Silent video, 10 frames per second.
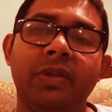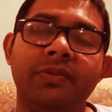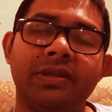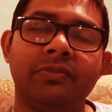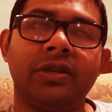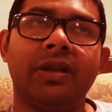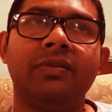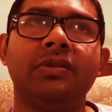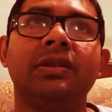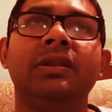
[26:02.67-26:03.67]
maybe
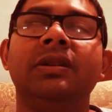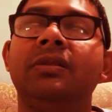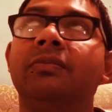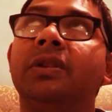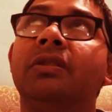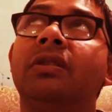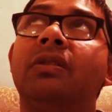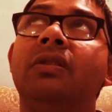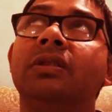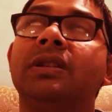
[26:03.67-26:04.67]
sometimes, but not
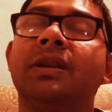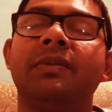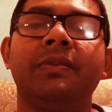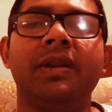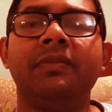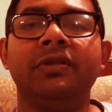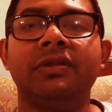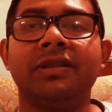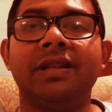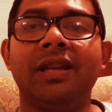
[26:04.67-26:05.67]
all the time I'm able
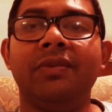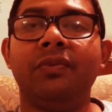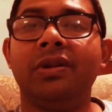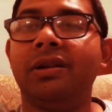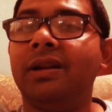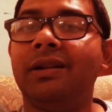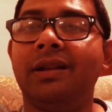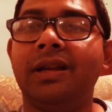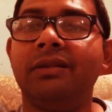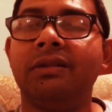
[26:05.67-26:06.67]
to say what
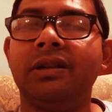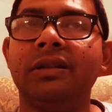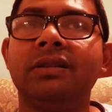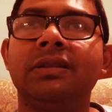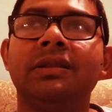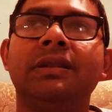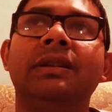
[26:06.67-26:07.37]
airliner it is,